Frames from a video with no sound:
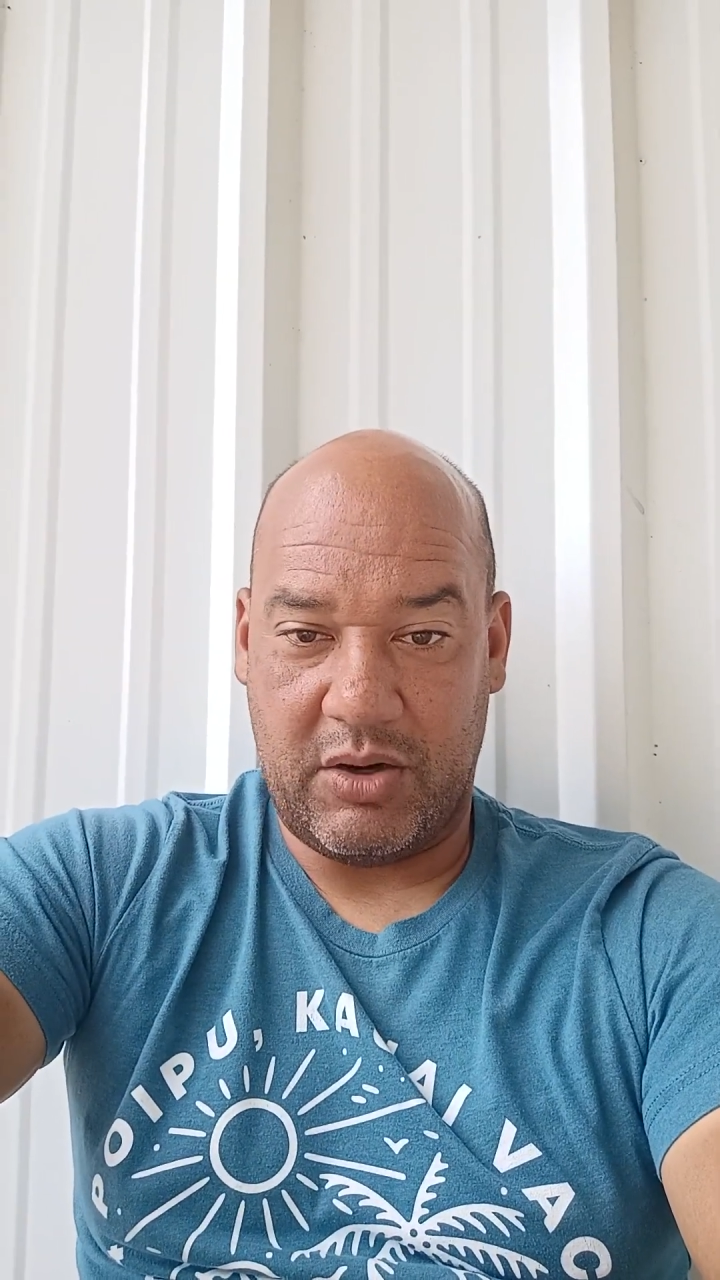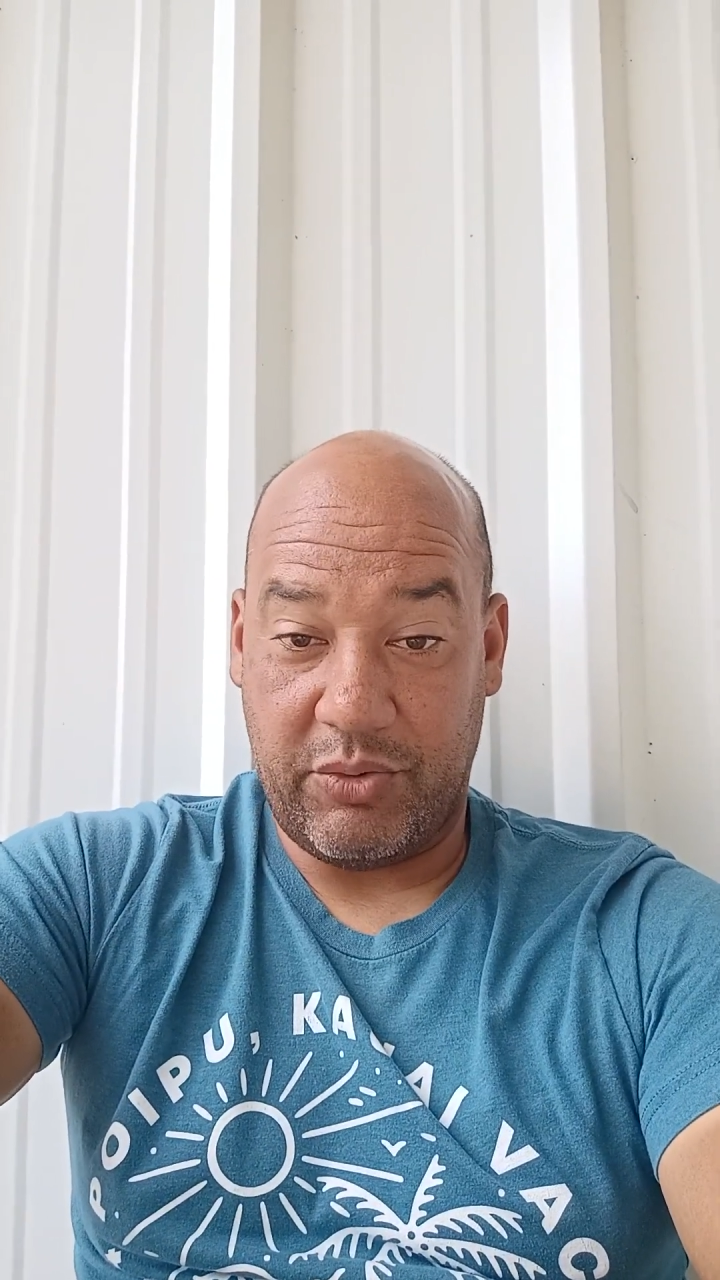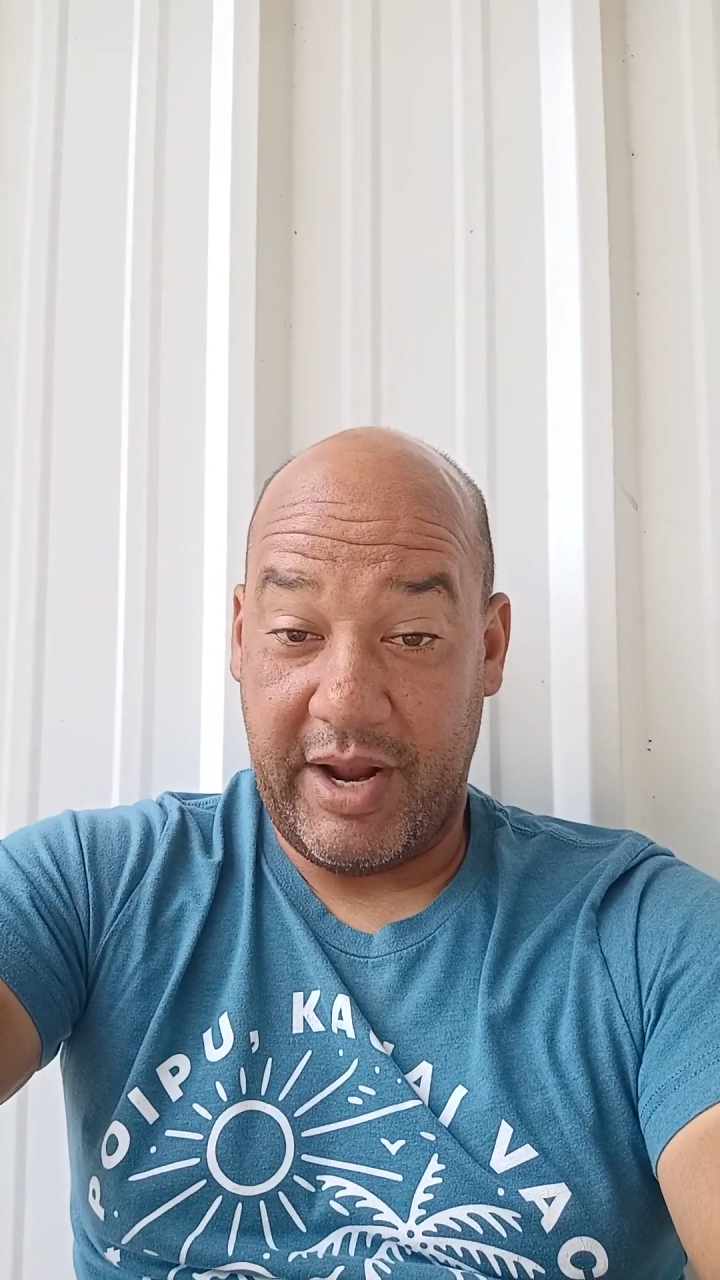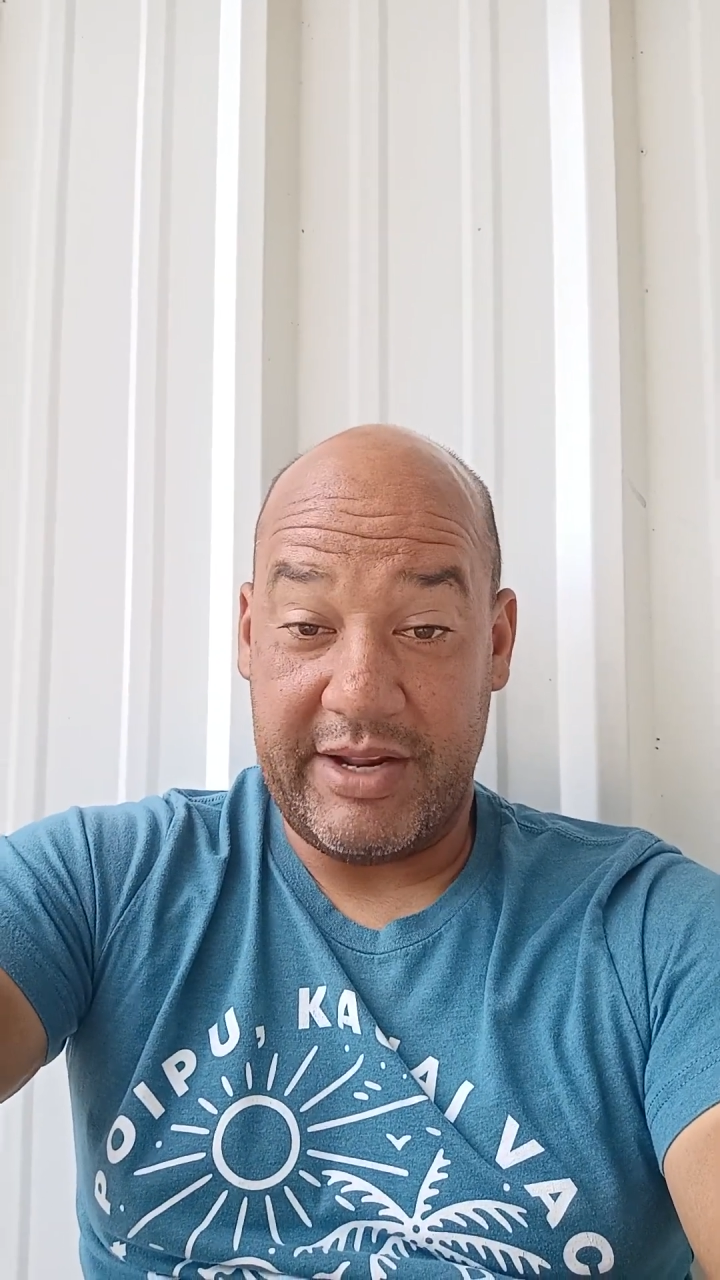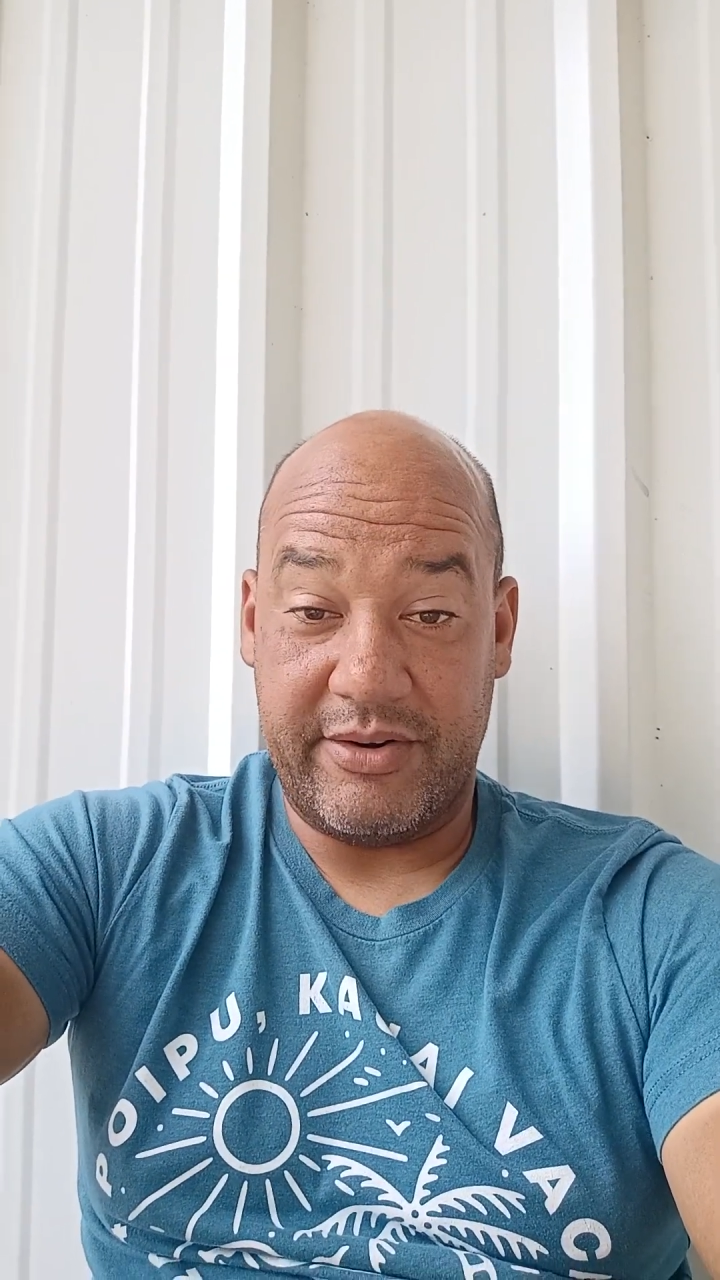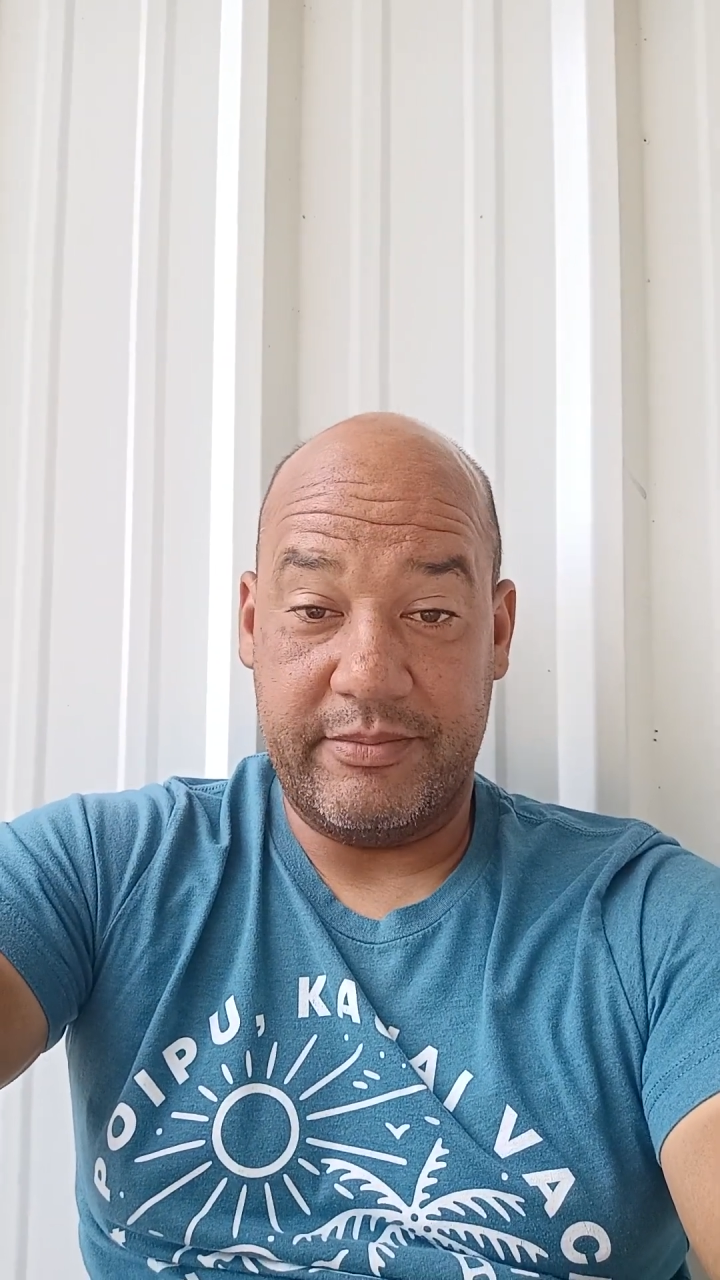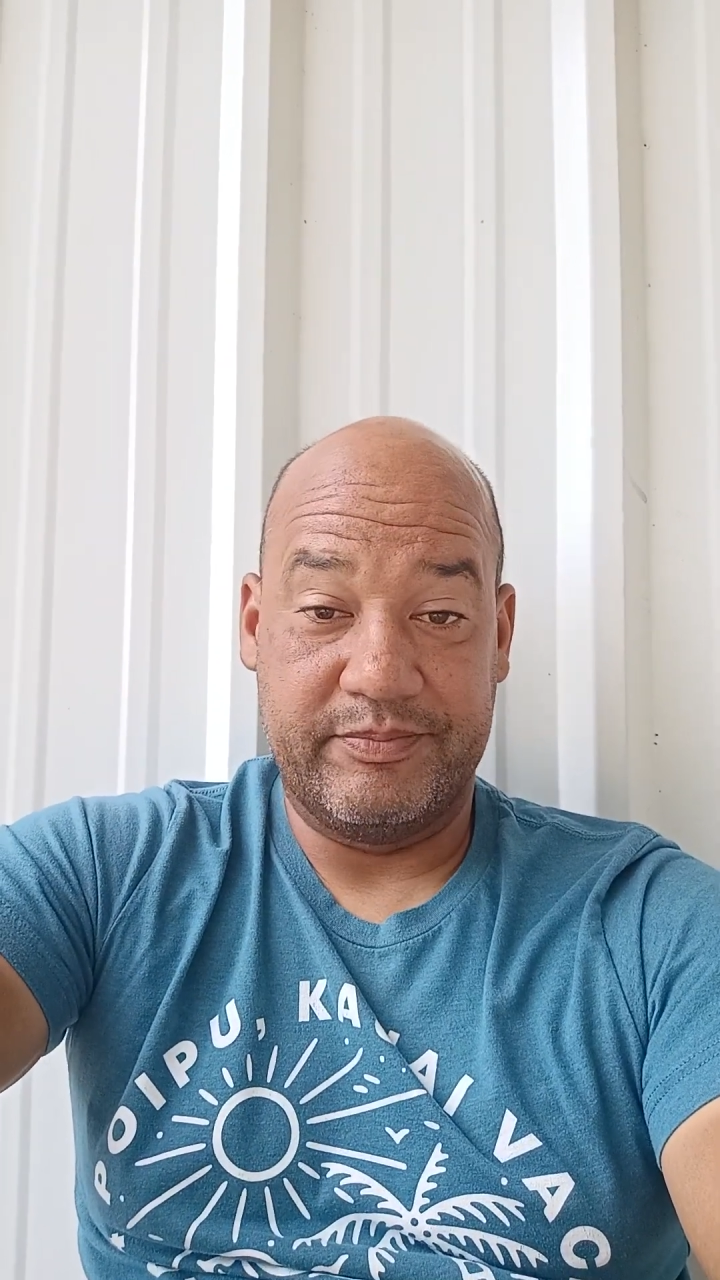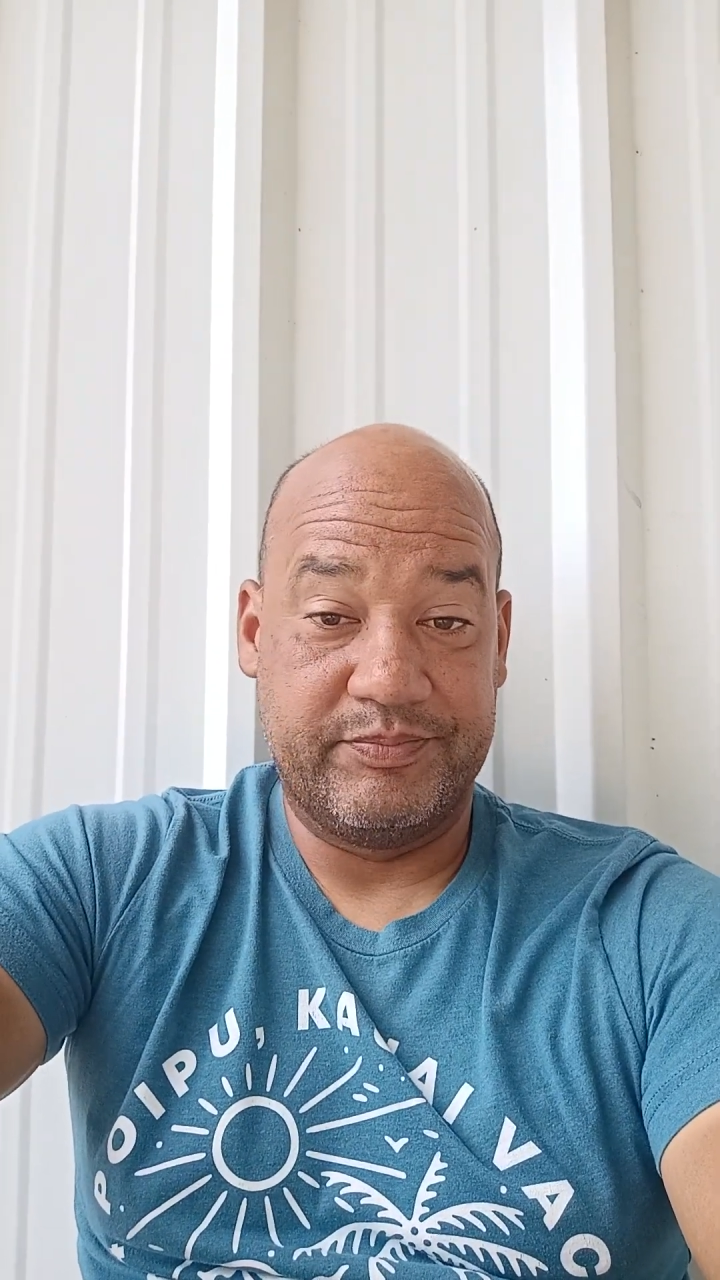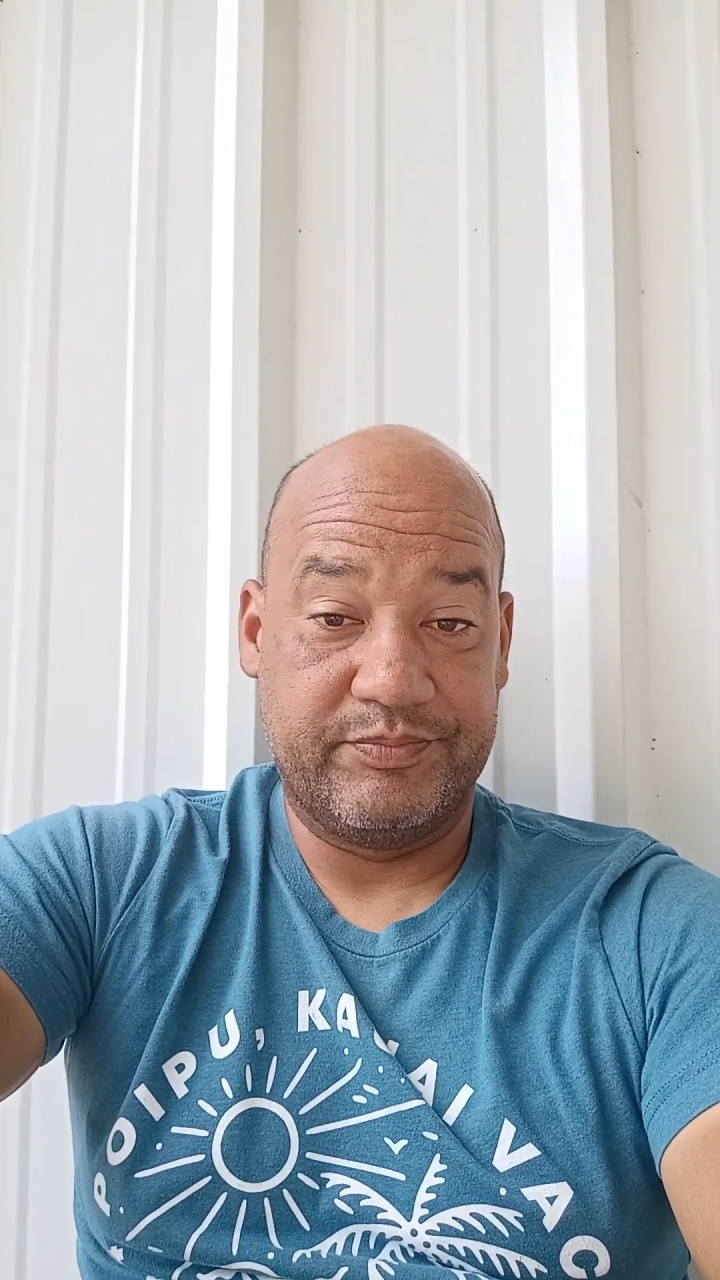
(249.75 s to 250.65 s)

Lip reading: a creator,